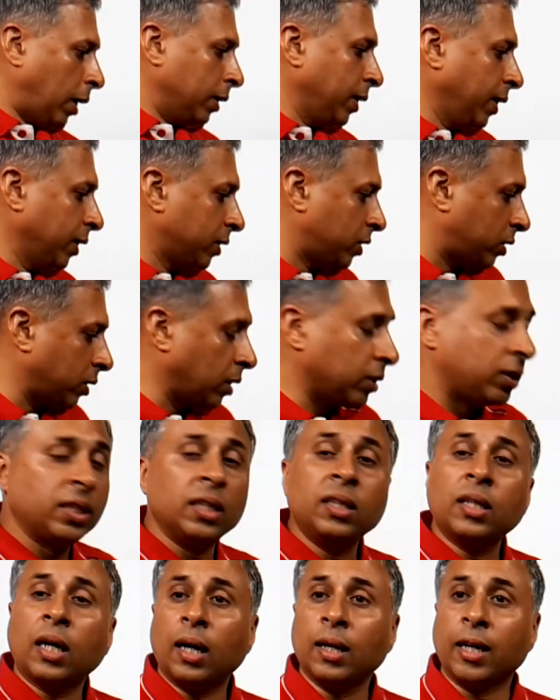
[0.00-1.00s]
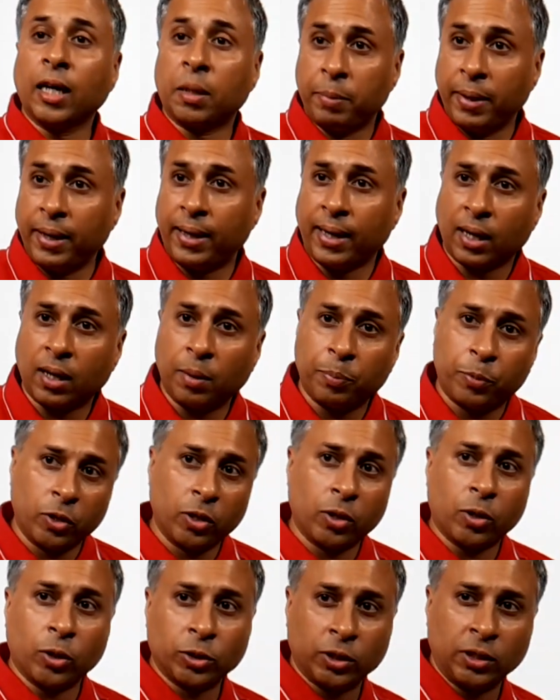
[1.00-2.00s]
Anish Sinha, let me take up
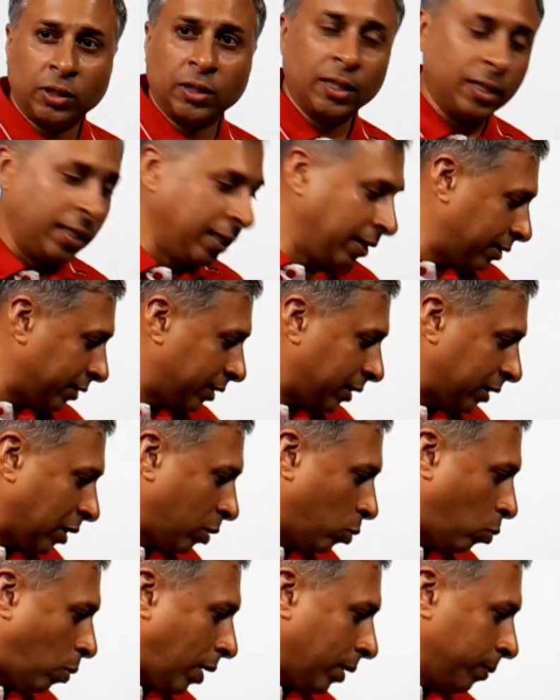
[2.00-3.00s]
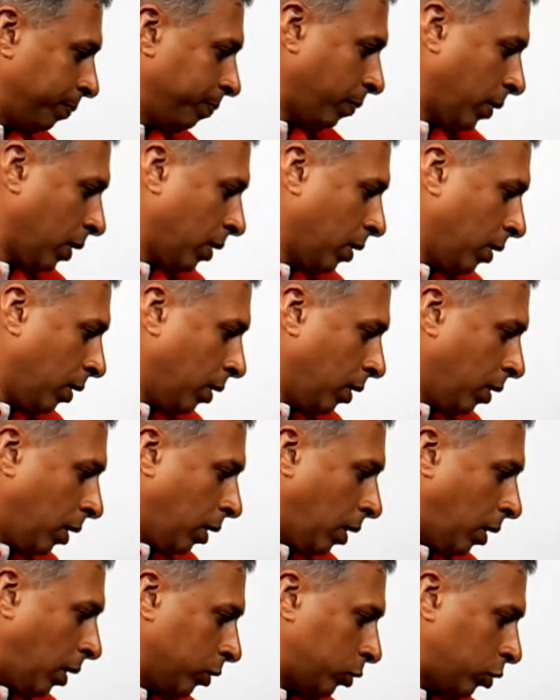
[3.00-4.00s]
your question, an interesting one.
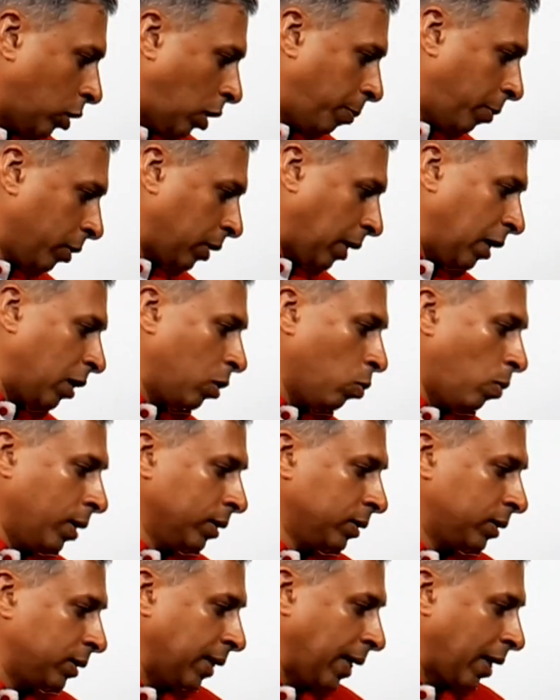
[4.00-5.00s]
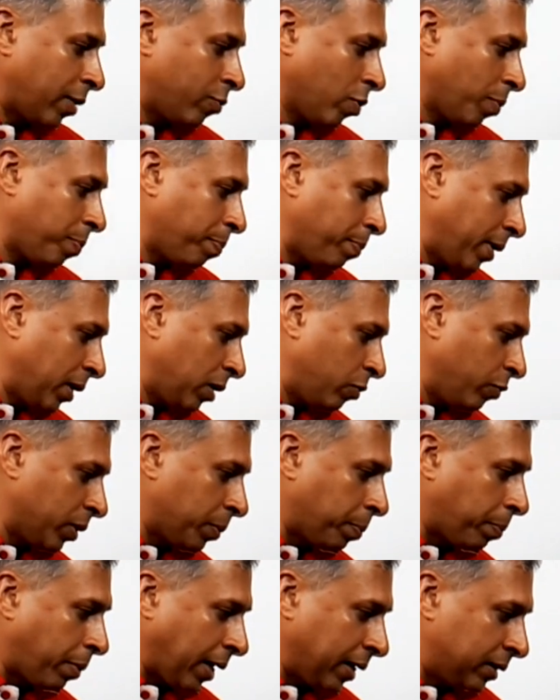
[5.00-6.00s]
So about advanced equipment
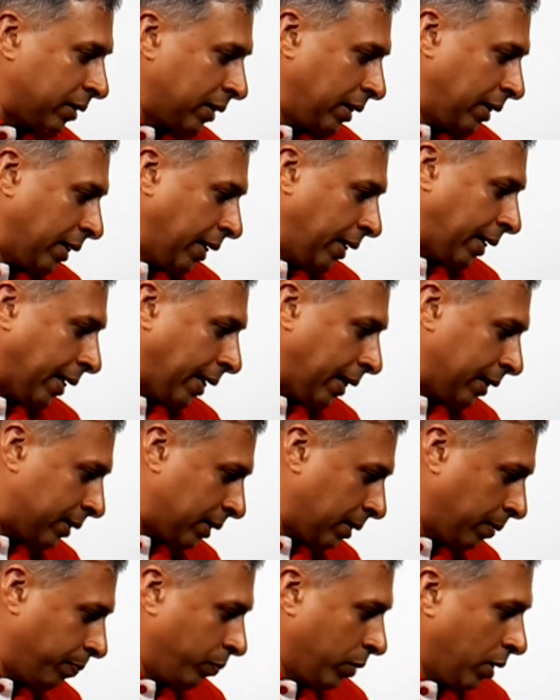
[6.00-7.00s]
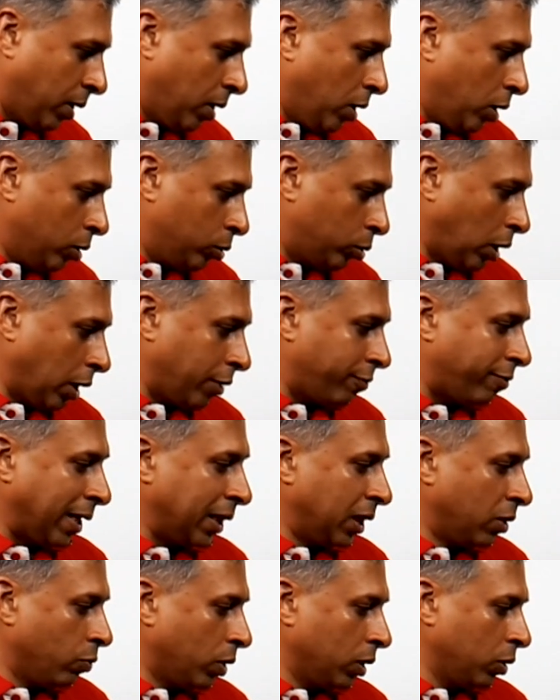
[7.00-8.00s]
with pricing details. So if
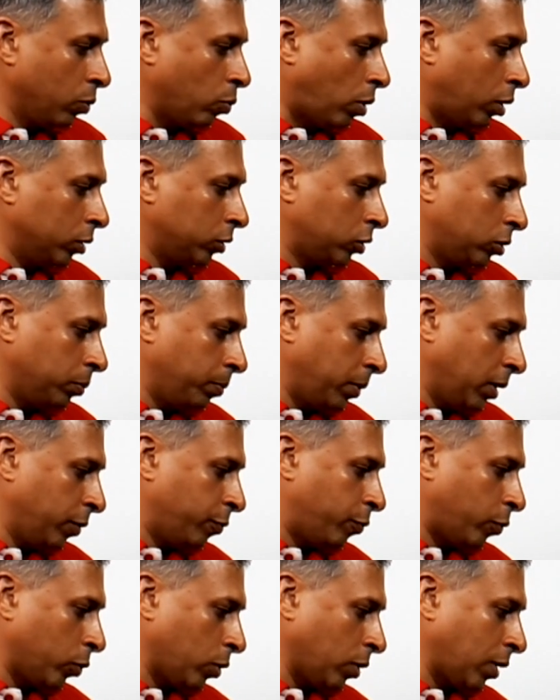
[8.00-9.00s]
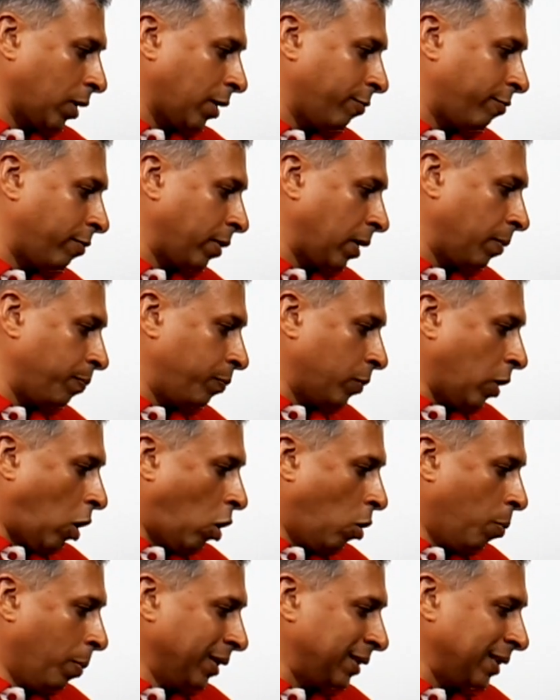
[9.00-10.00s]
anyone wants to be in photography,
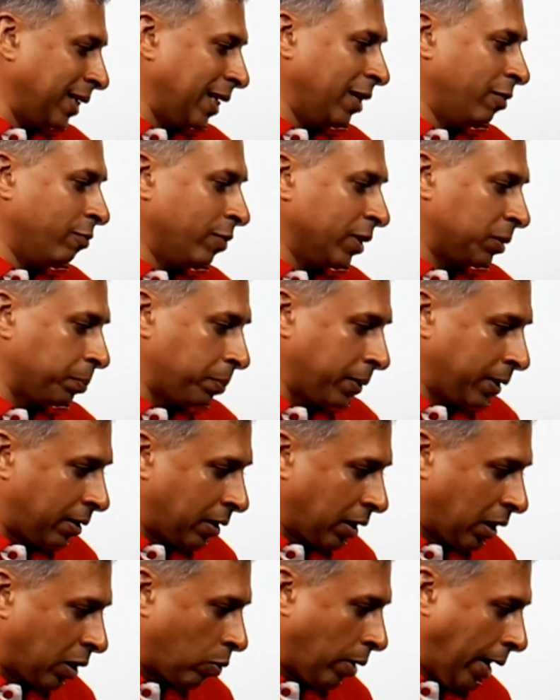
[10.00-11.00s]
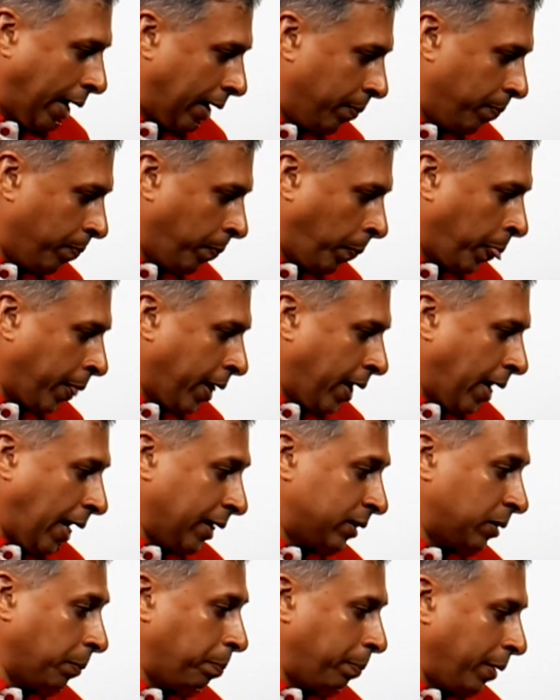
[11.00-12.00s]
how much investment required
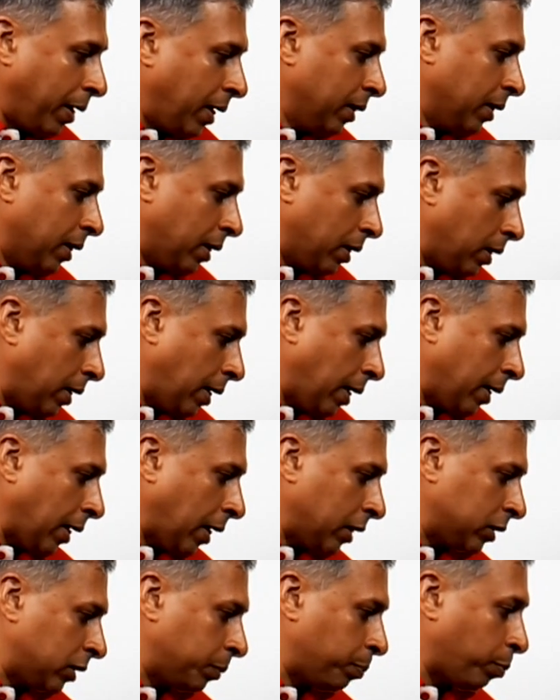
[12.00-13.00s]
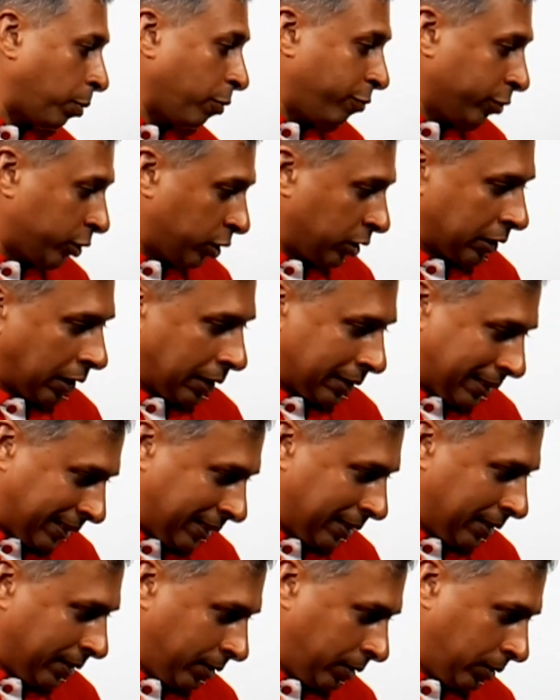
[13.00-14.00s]
as a beginner and as
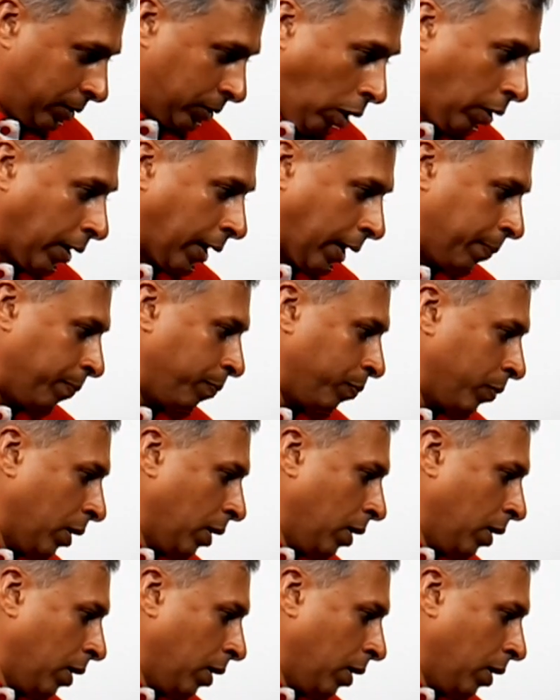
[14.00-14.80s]
professionals? Okay.